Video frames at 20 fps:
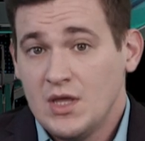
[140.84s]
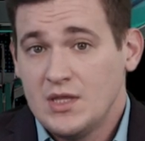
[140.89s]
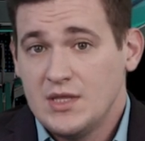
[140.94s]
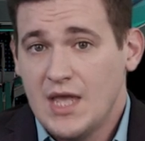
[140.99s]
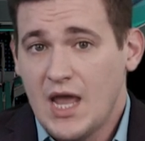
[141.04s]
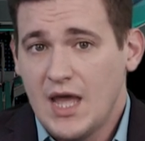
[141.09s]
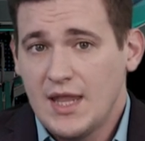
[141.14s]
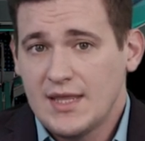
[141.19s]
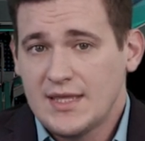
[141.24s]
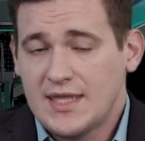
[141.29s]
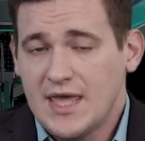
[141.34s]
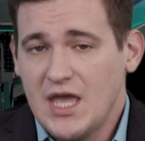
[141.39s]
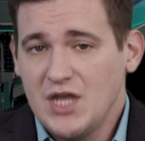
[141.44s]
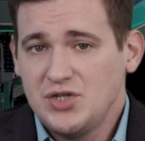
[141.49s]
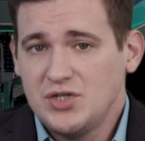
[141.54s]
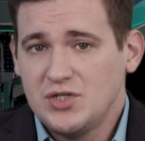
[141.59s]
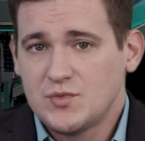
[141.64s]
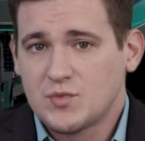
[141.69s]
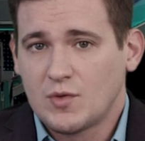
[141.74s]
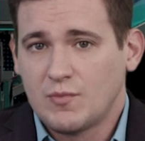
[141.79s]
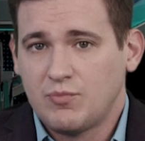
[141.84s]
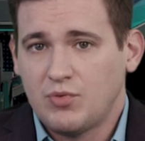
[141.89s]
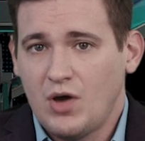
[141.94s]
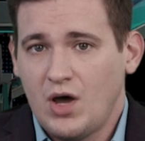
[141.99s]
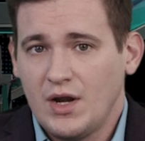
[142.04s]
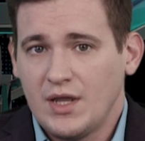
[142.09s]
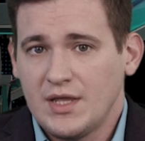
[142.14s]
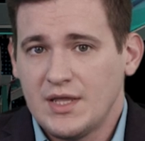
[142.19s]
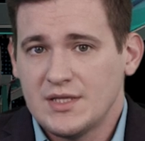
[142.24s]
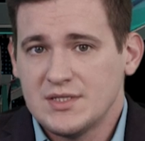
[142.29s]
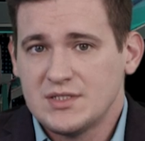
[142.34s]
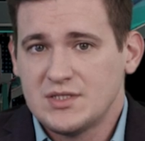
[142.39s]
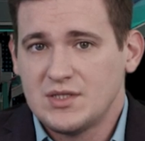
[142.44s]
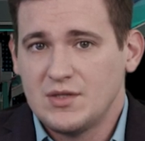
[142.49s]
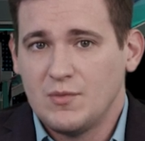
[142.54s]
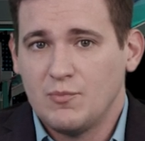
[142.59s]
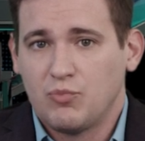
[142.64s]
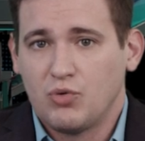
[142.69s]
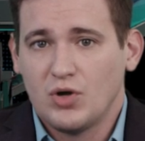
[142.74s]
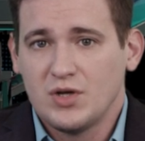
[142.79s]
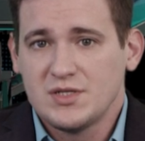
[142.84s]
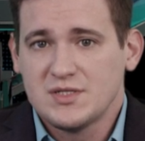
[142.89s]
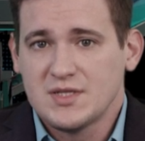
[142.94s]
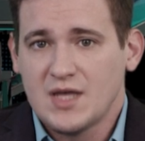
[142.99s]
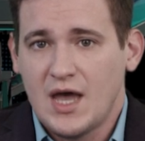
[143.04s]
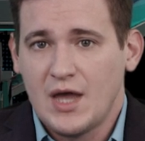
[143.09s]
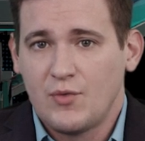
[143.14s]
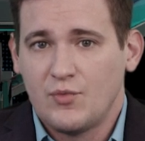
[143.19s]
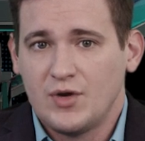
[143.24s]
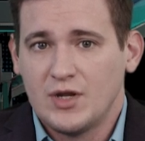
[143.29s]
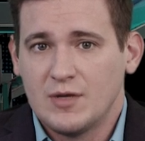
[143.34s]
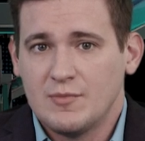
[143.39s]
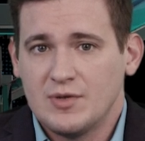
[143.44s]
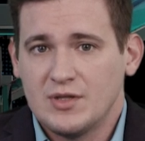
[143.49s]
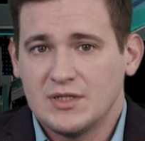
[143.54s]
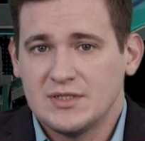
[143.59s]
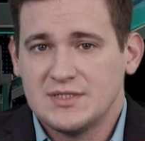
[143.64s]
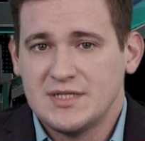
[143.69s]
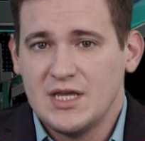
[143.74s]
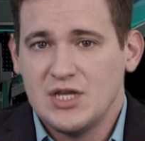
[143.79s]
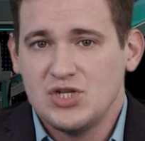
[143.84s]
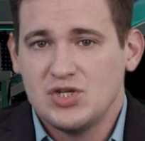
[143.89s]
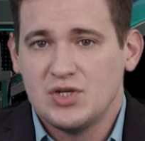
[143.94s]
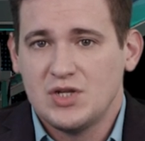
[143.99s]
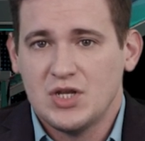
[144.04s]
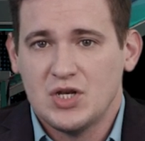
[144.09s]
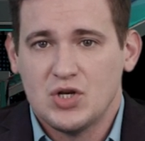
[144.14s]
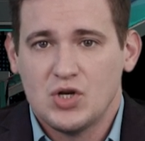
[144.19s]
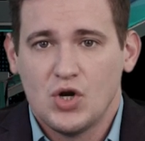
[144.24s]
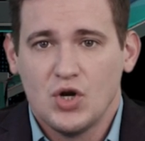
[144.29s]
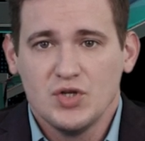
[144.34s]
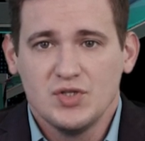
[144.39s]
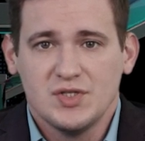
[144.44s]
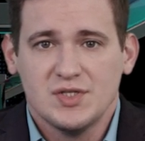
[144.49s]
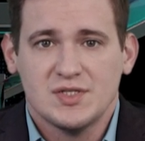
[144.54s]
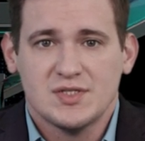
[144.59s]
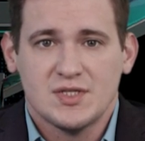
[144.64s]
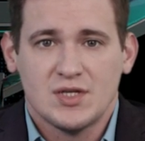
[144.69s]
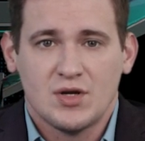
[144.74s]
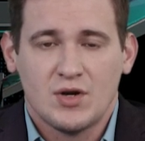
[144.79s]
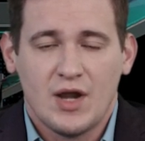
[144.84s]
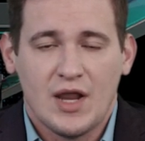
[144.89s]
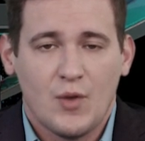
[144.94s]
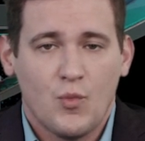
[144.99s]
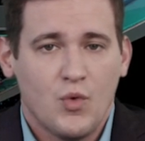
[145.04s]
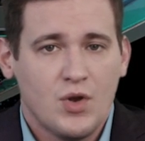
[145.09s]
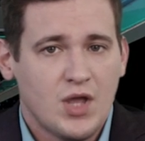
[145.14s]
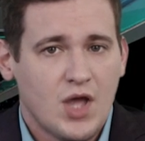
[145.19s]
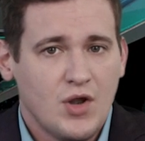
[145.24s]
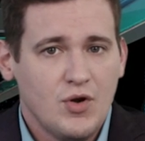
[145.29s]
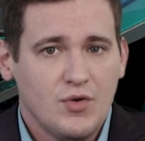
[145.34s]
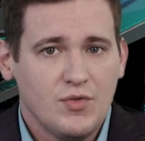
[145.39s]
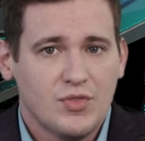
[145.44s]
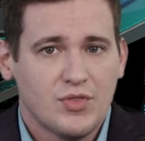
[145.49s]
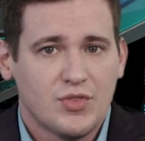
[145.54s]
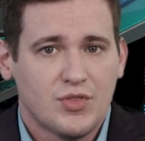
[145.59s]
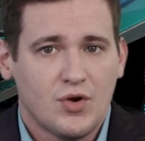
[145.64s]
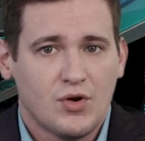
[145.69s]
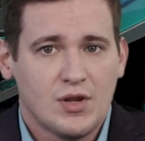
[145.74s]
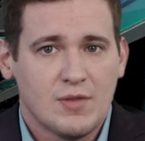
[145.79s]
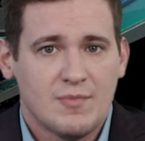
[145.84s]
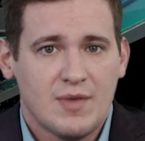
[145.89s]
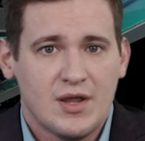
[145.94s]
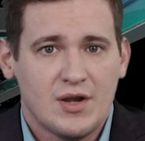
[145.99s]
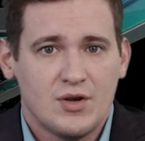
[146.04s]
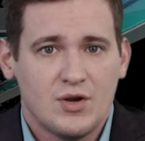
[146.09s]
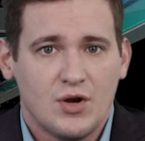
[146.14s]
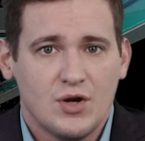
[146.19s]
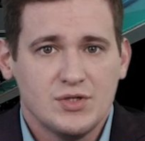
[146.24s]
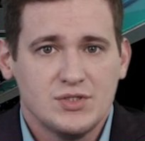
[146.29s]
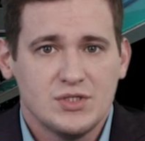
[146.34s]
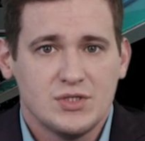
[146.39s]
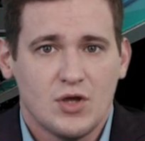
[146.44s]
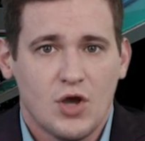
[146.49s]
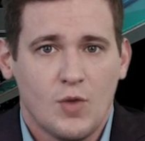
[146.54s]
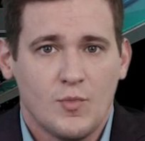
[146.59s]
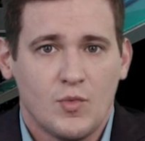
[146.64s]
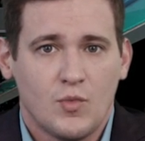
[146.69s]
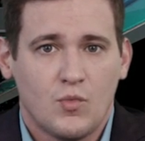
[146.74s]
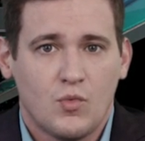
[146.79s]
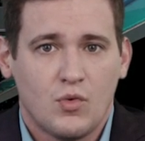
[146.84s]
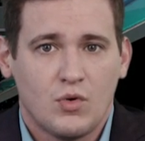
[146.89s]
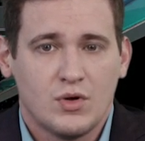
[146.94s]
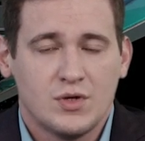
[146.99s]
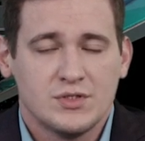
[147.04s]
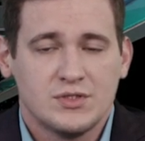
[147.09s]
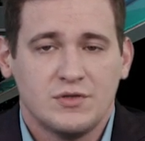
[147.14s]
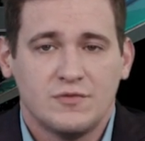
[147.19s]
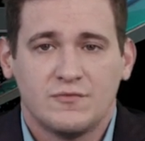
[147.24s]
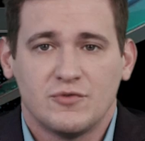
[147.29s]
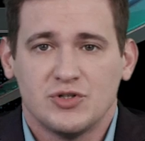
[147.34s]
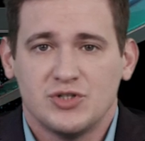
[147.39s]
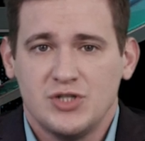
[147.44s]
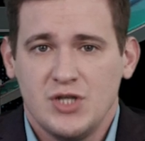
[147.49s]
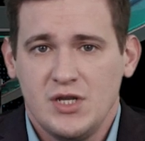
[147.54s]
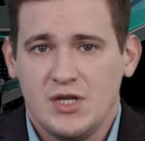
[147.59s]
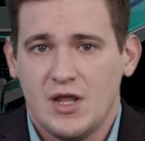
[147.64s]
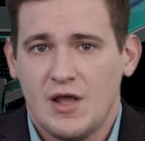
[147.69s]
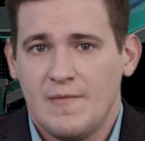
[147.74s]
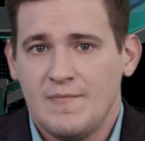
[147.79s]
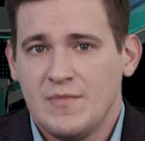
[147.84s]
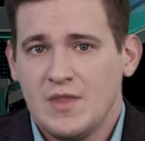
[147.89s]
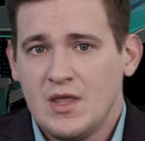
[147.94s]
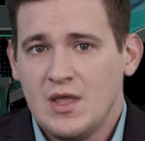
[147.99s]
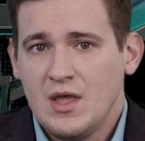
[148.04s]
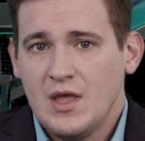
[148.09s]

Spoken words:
The allegations were brought against Brookside Rehabilitation and Nursing Center, a 130-bed nursing home in Warrenton, Virginia,